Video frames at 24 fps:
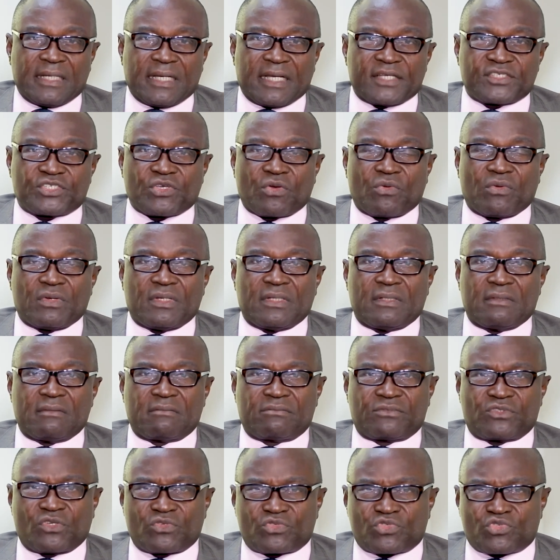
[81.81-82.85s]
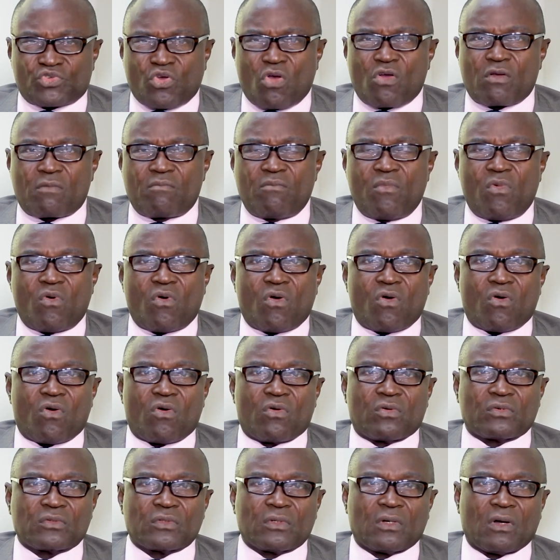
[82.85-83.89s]
And so to talk
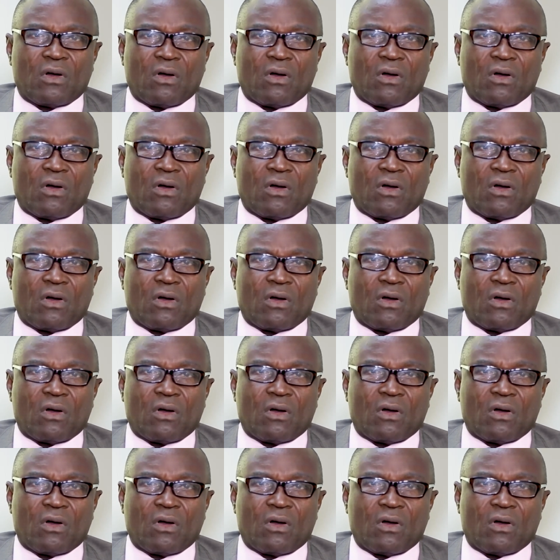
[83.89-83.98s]
more